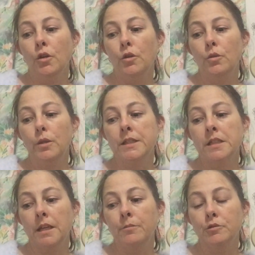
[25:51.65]
who is
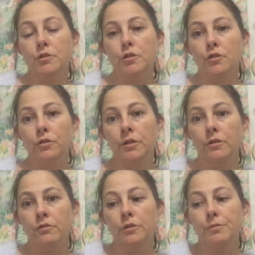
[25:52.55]
able to join
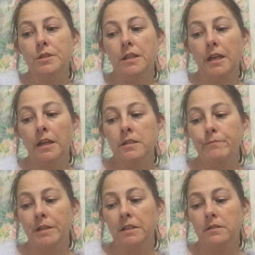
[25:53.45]
the groups. There has
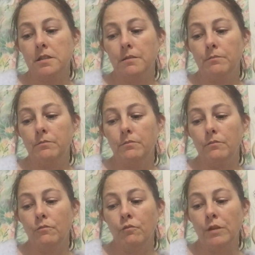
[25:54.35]
been some
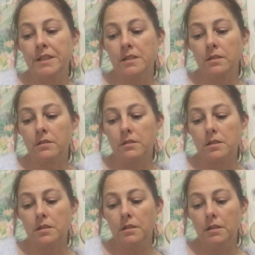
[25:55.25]

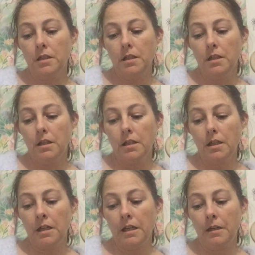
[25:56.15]
recent
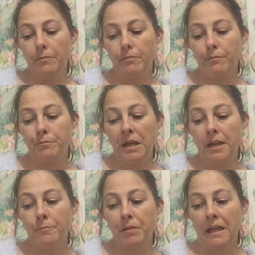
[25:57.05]

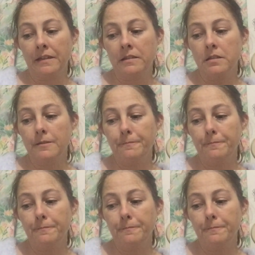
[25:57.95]
bad blood